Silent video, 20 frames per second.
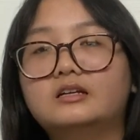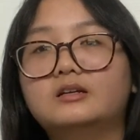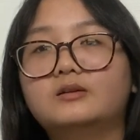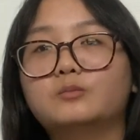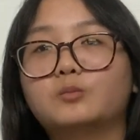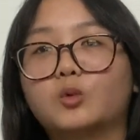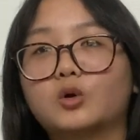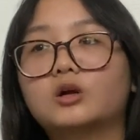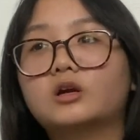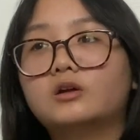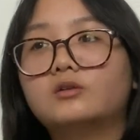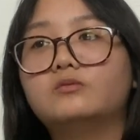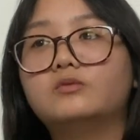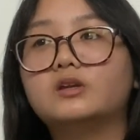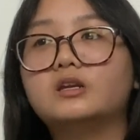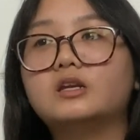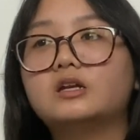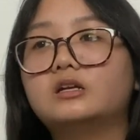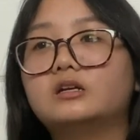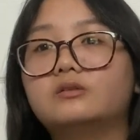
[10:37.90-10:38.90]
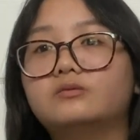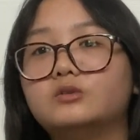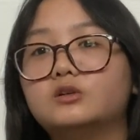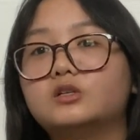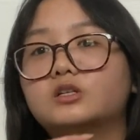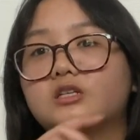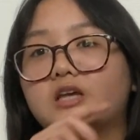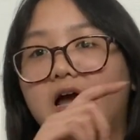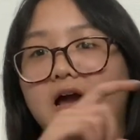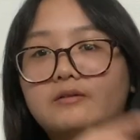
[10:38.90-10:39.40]
more convenient if you
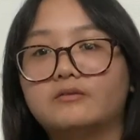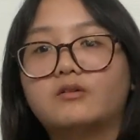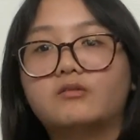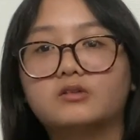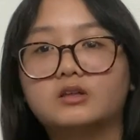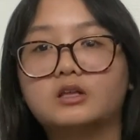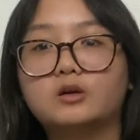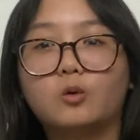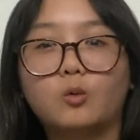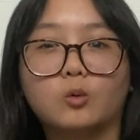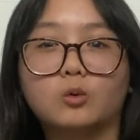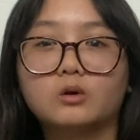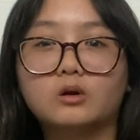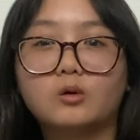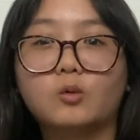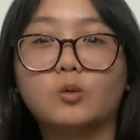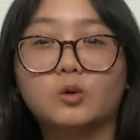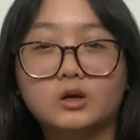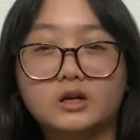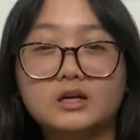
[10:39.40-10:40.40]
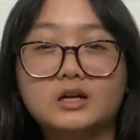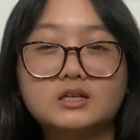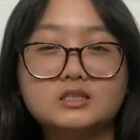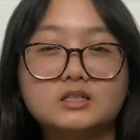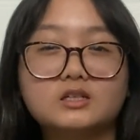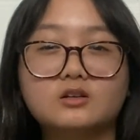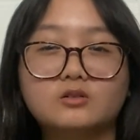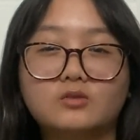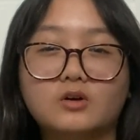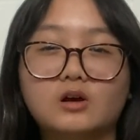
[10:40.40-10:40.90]
just have everything organized
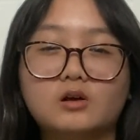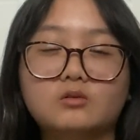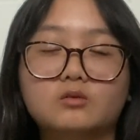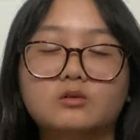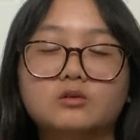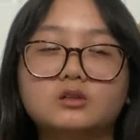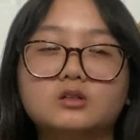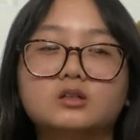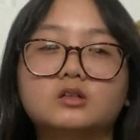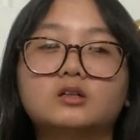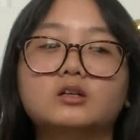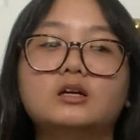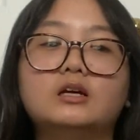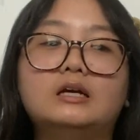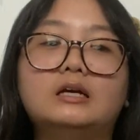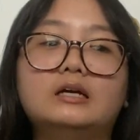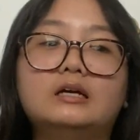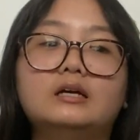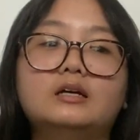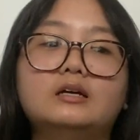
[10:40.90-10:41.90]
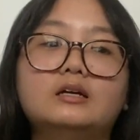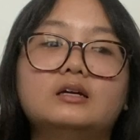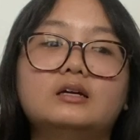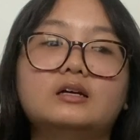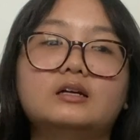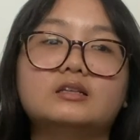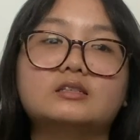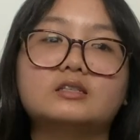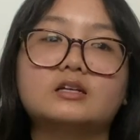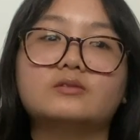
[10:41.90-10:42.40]
in your file folder,
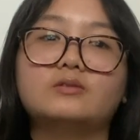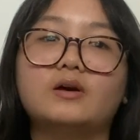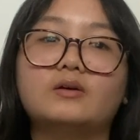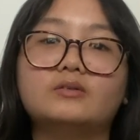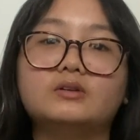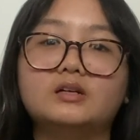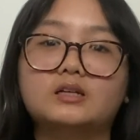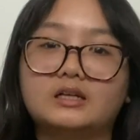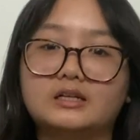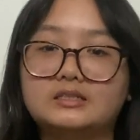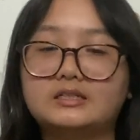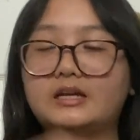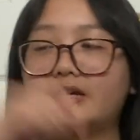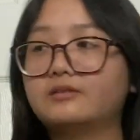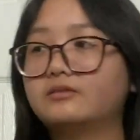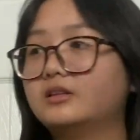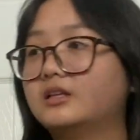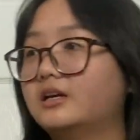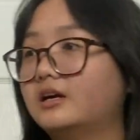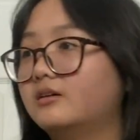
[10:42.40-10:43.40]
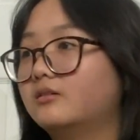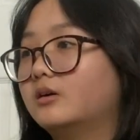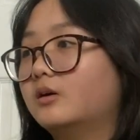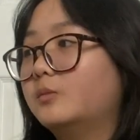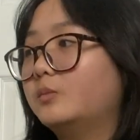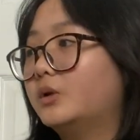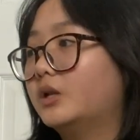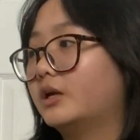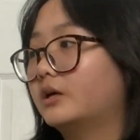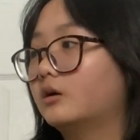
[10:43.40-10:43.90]
instead of having to like take everything out and
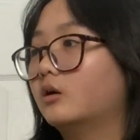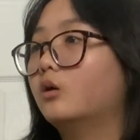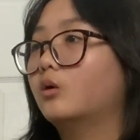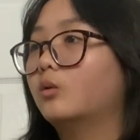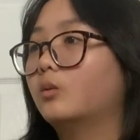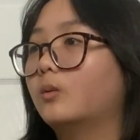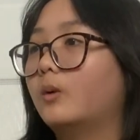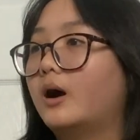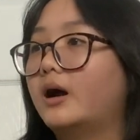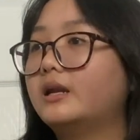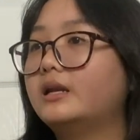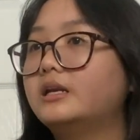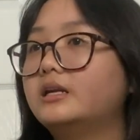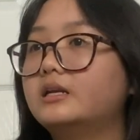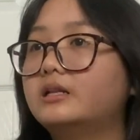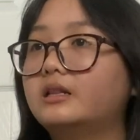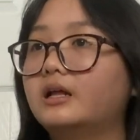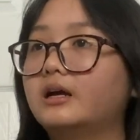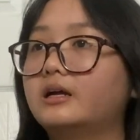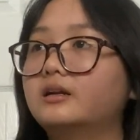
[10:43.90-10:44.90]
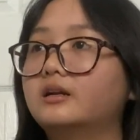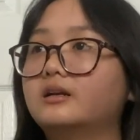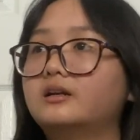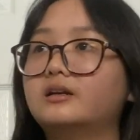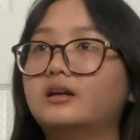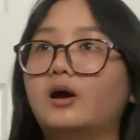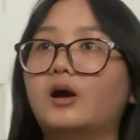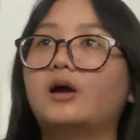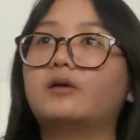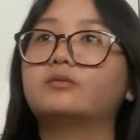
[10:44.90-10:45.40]
be like, oh, I needed that,
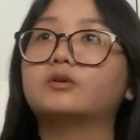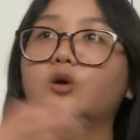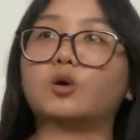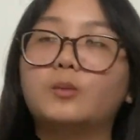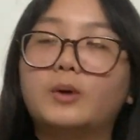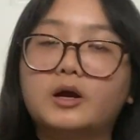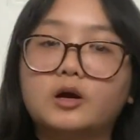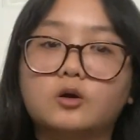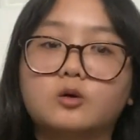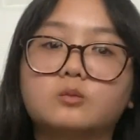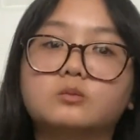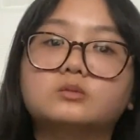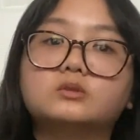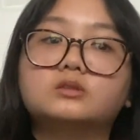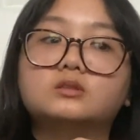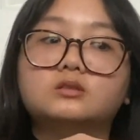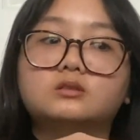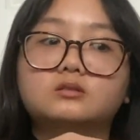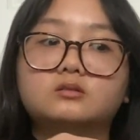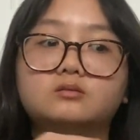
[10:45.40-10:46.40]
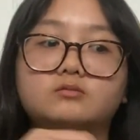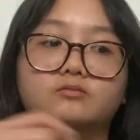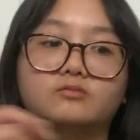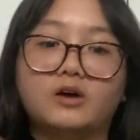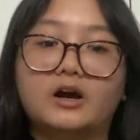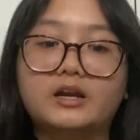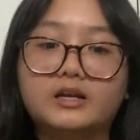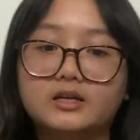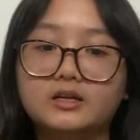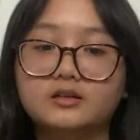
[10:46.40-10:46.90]
now I have to go back home,
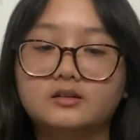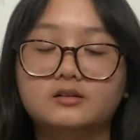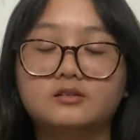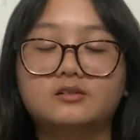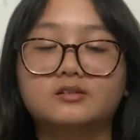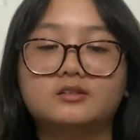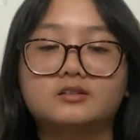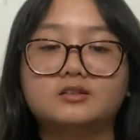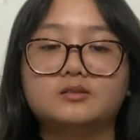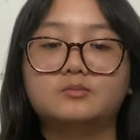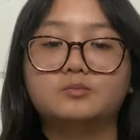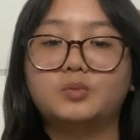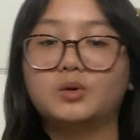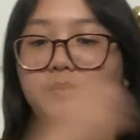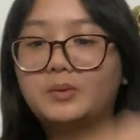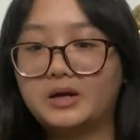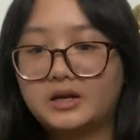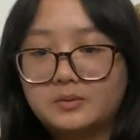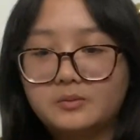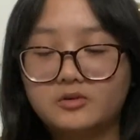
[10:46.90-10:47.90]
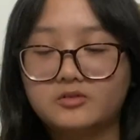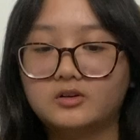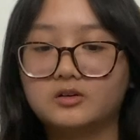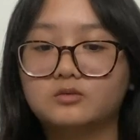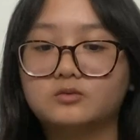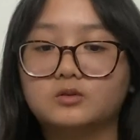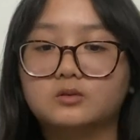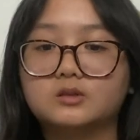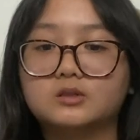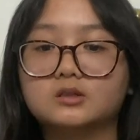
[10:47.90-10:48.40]
find it, put it back in my file
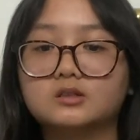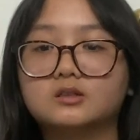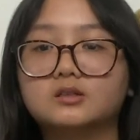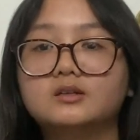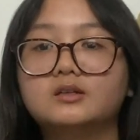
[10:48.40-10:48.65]
folder,